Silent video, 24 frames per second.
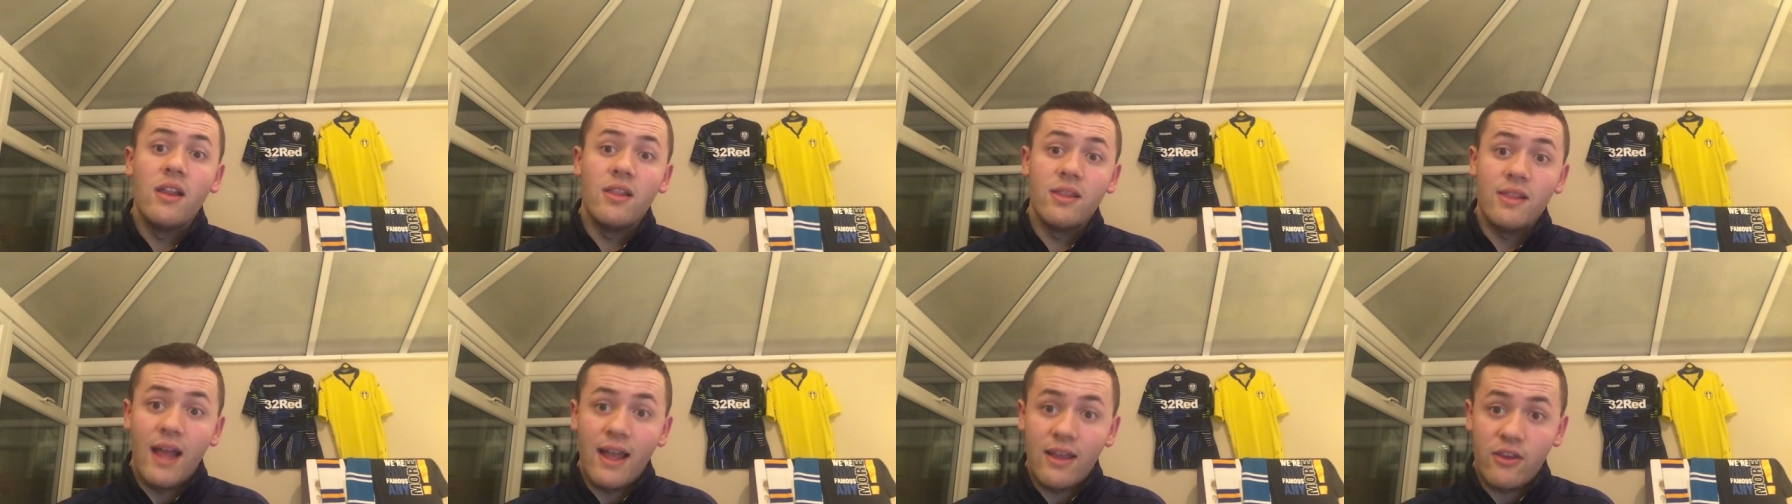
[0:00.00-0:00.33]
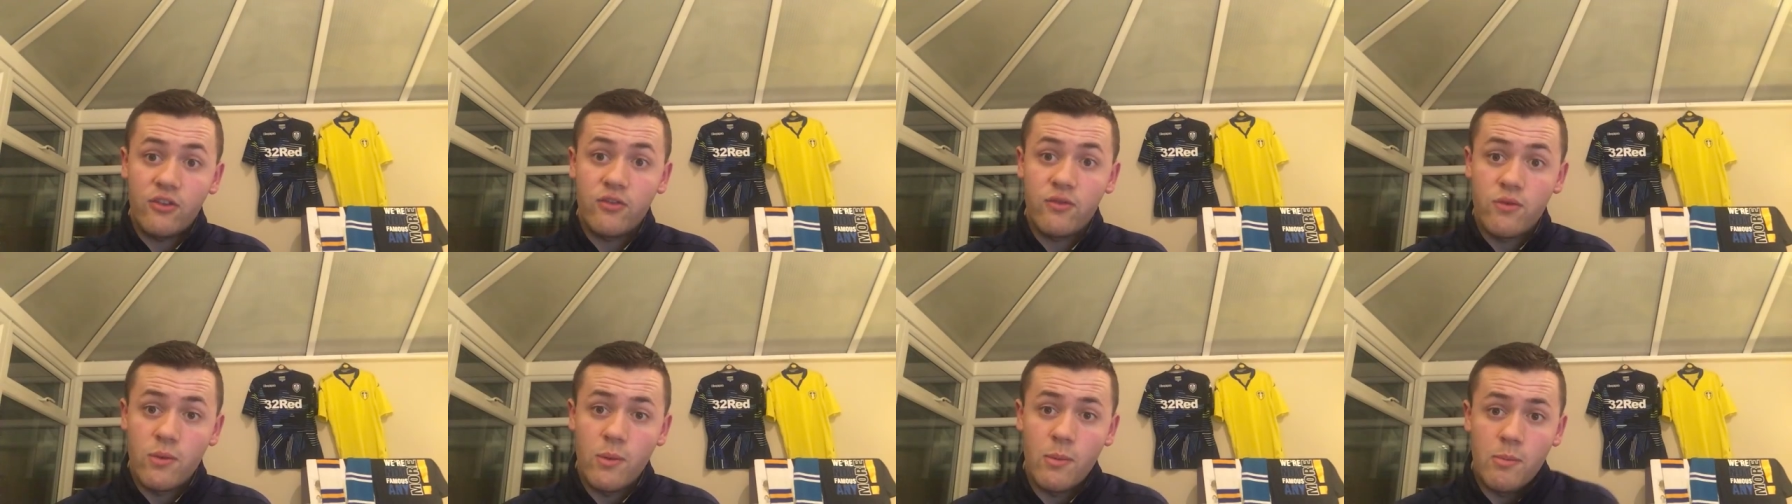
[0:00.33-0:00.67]

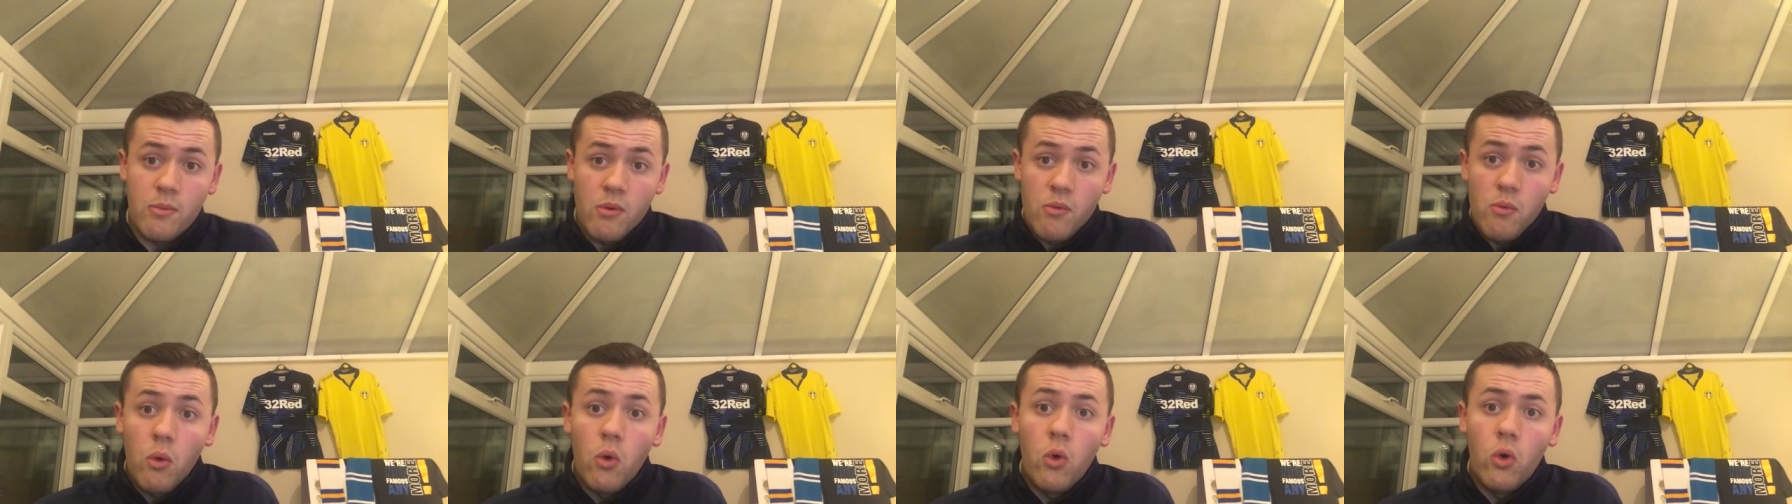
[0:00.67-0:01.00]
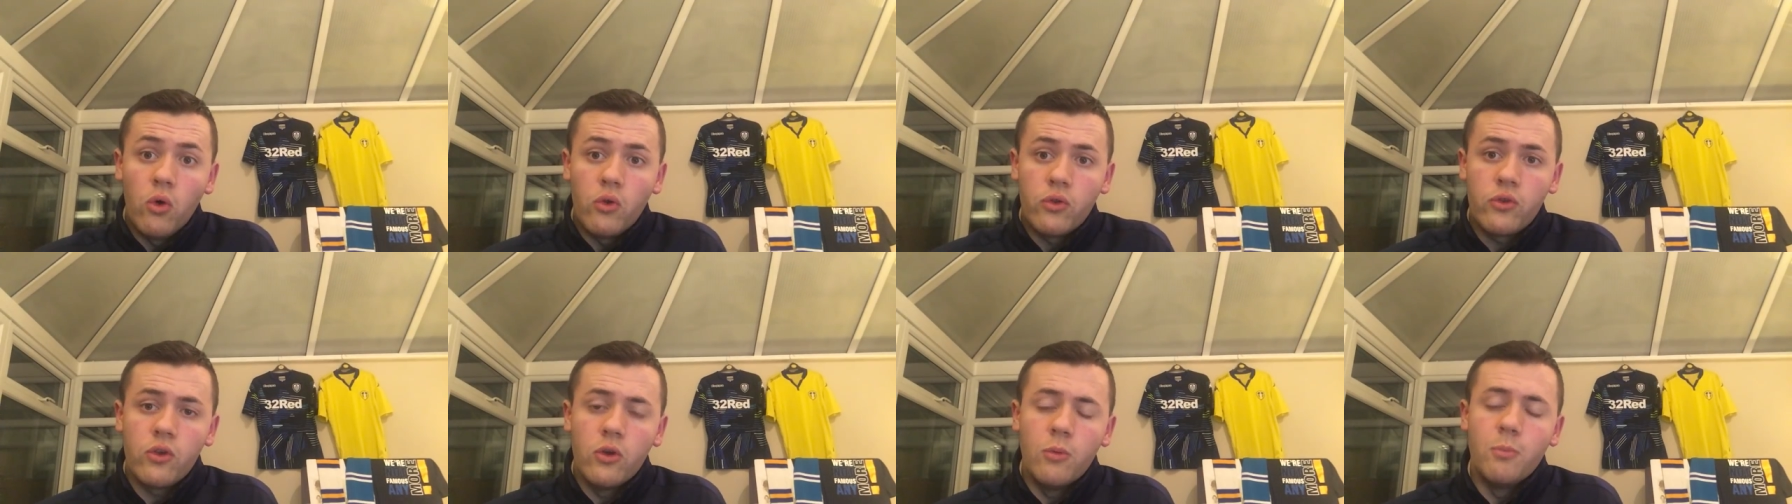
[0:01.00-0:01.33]
likes to
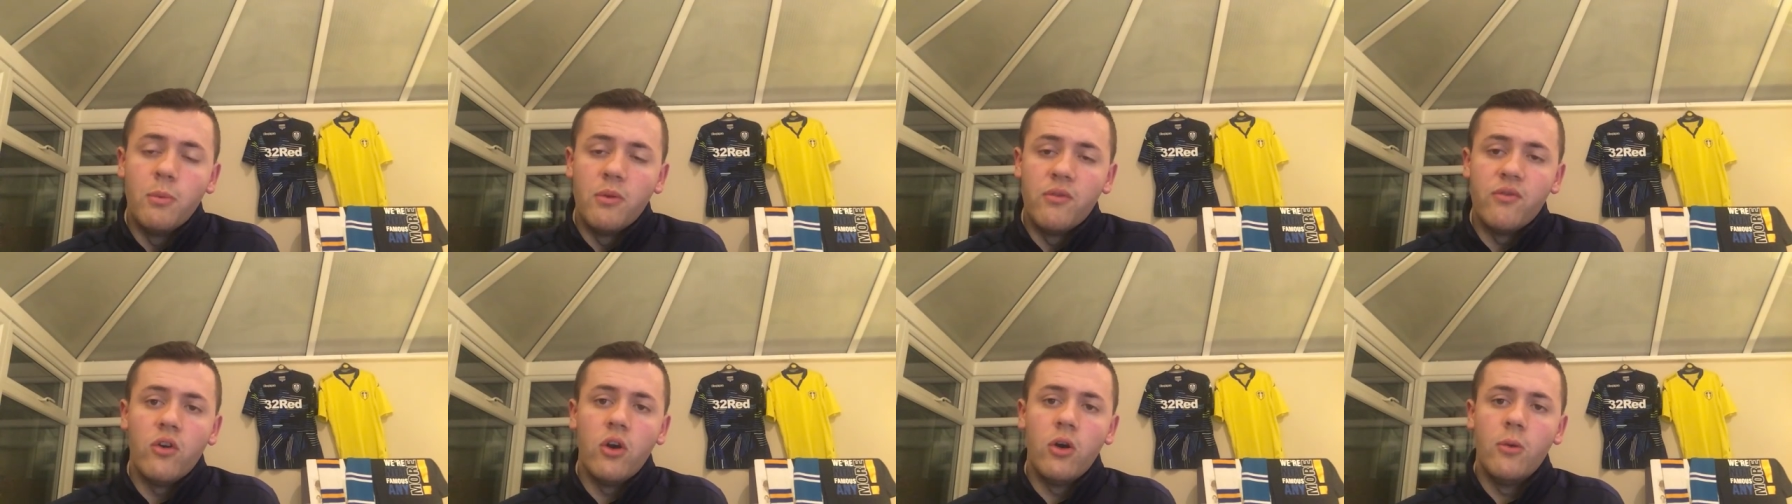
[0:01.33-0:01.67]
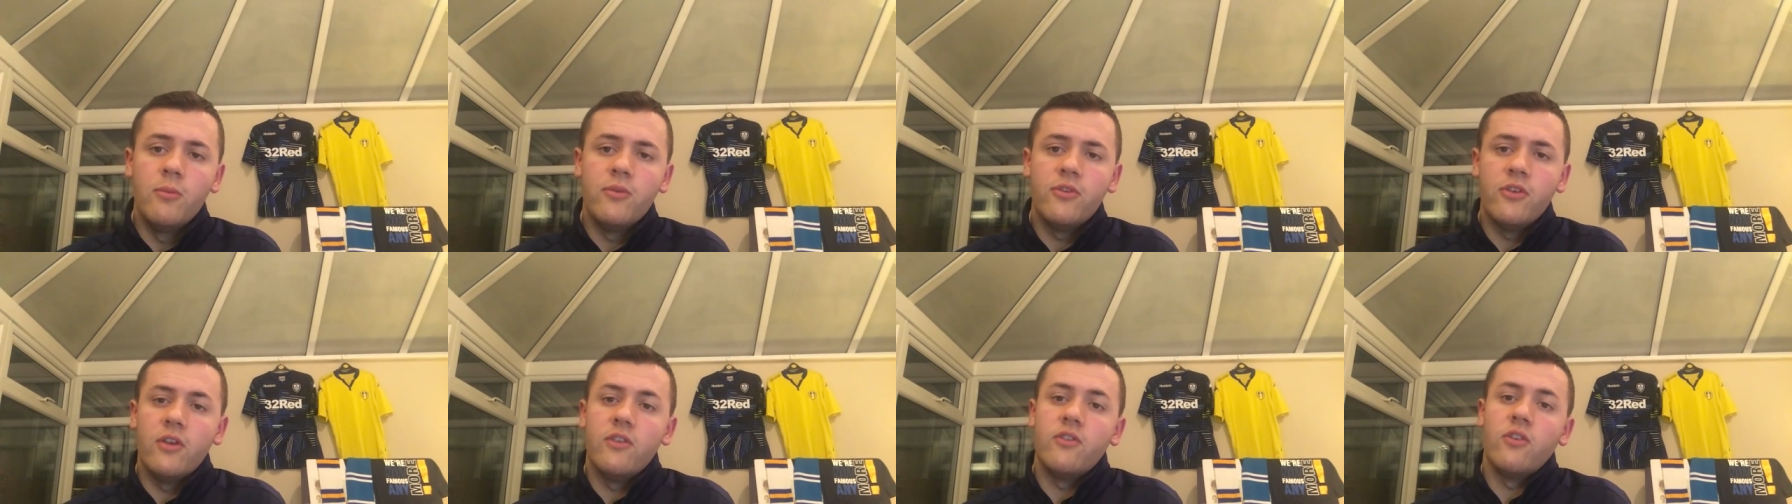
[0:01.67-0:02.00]
reward good
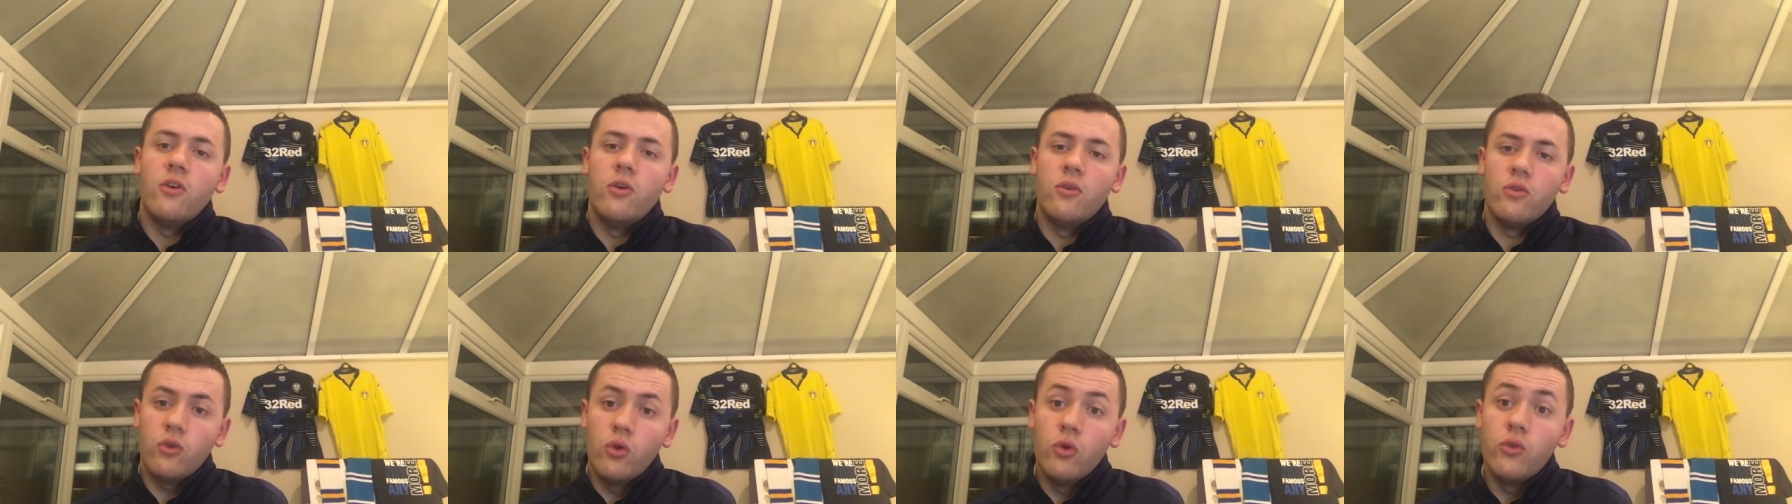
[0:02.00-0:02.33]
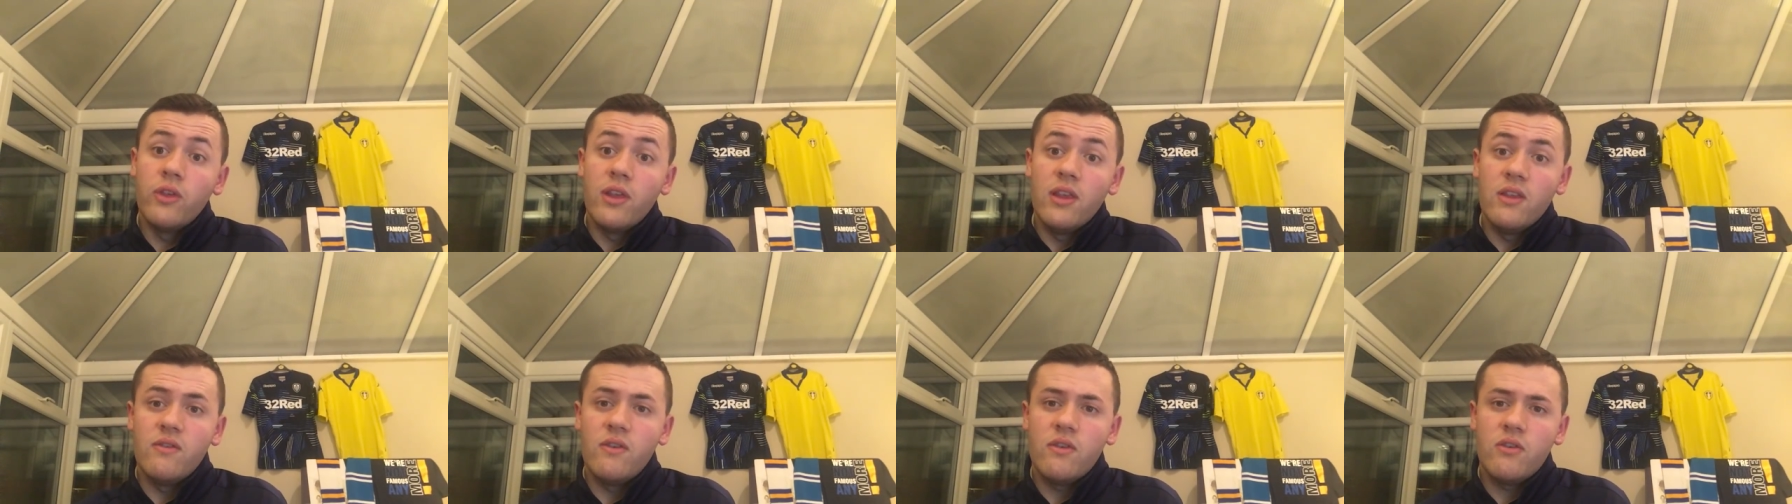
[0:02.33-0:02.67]
performances or
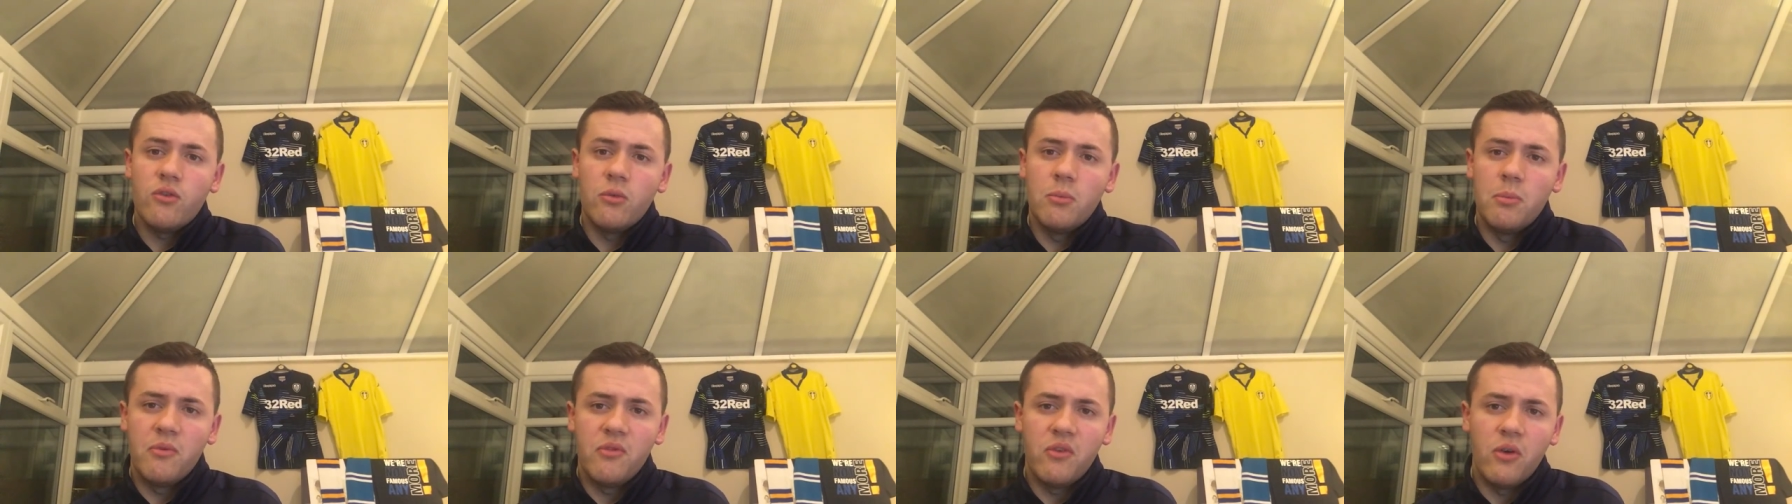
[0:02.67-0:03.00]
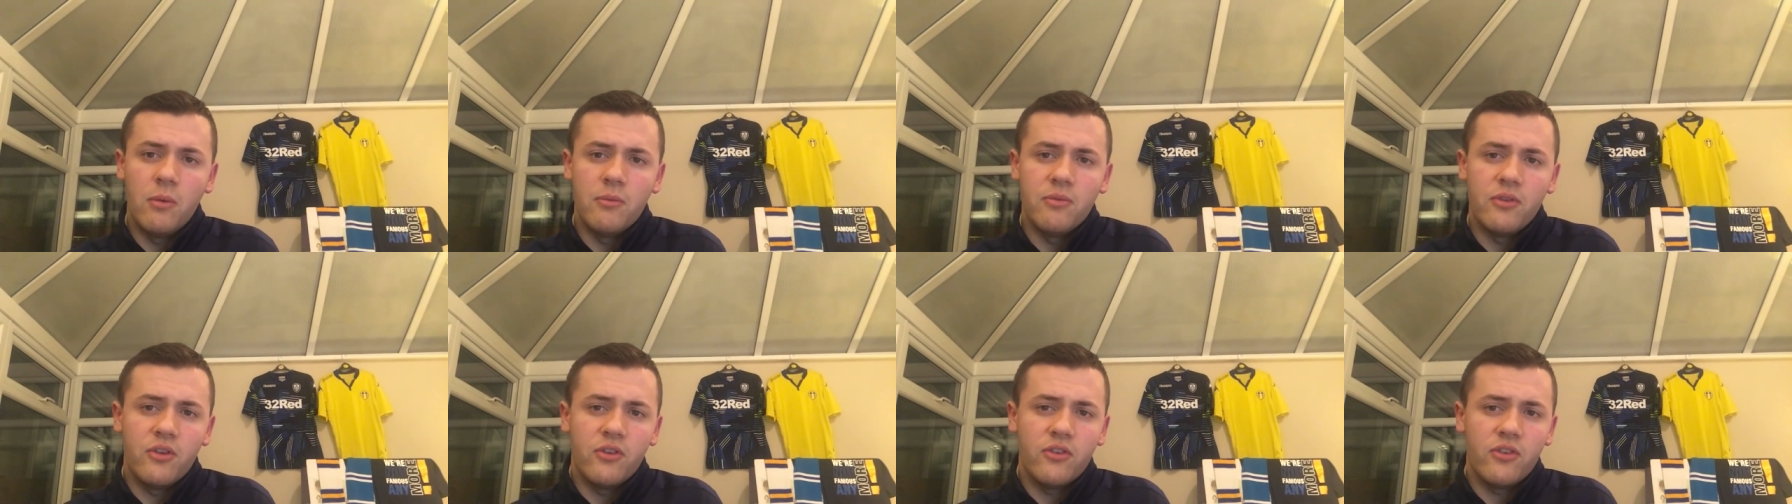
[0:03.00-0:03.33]
good individual
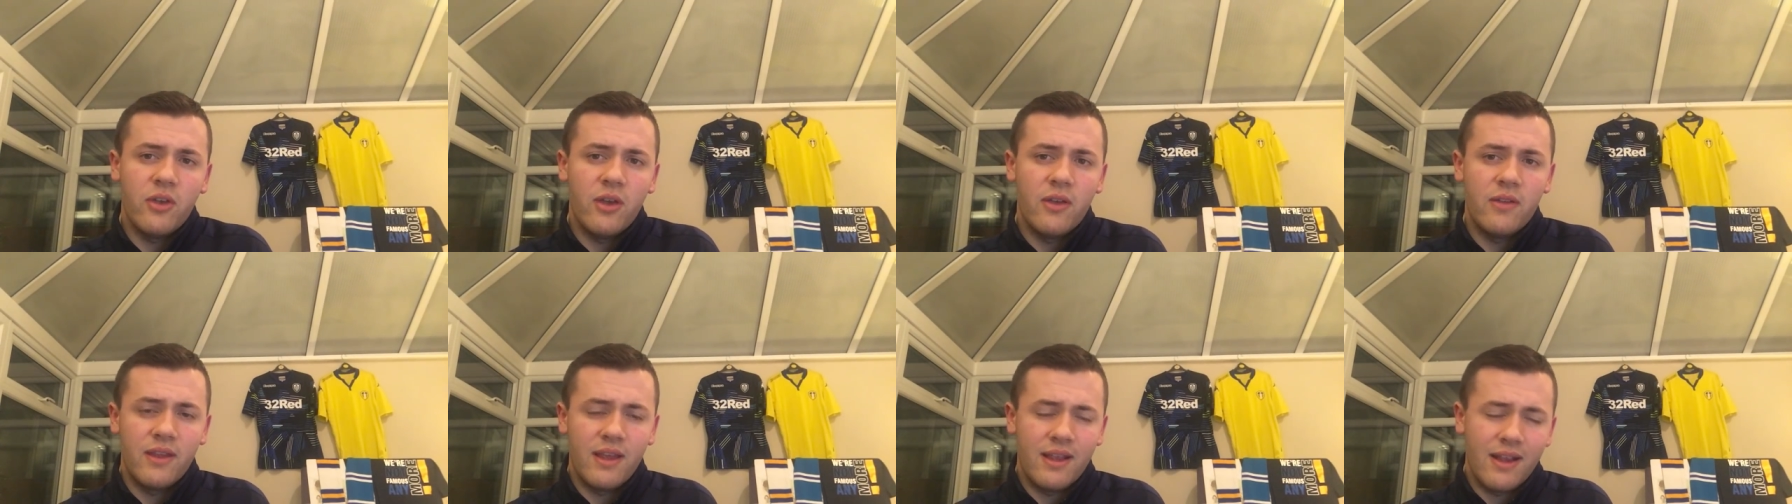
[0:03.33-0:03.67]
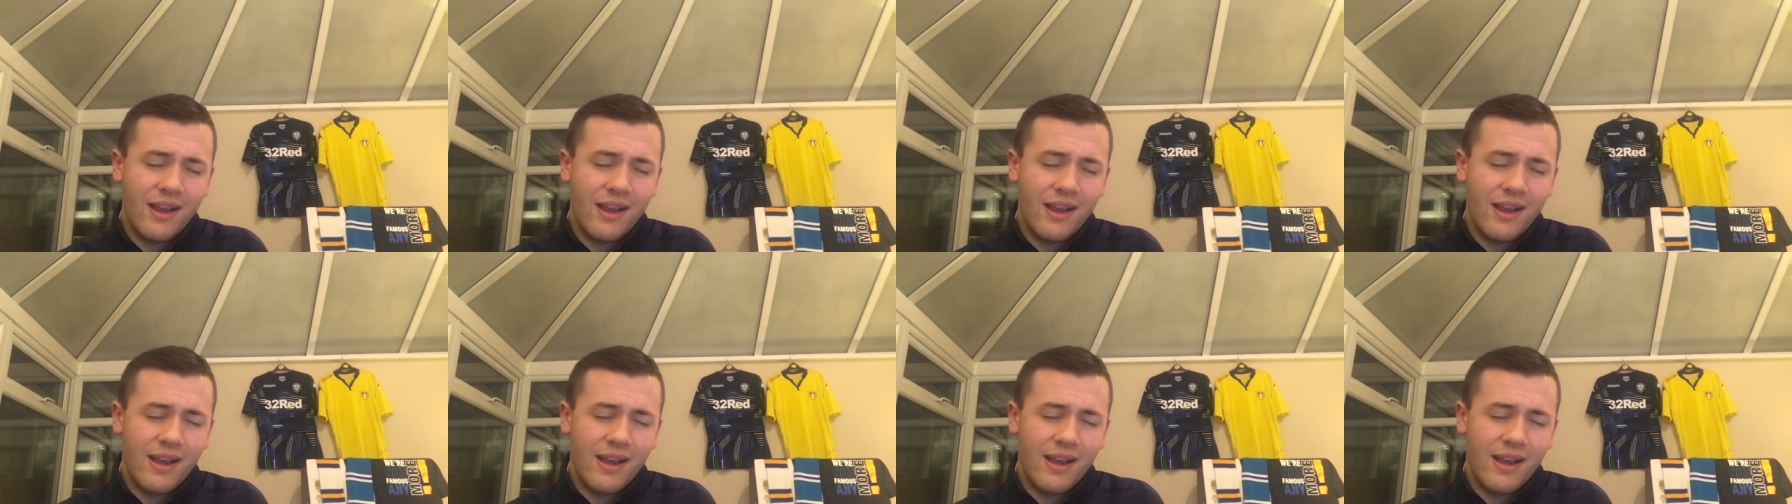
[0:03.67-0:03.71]
performances, certainly.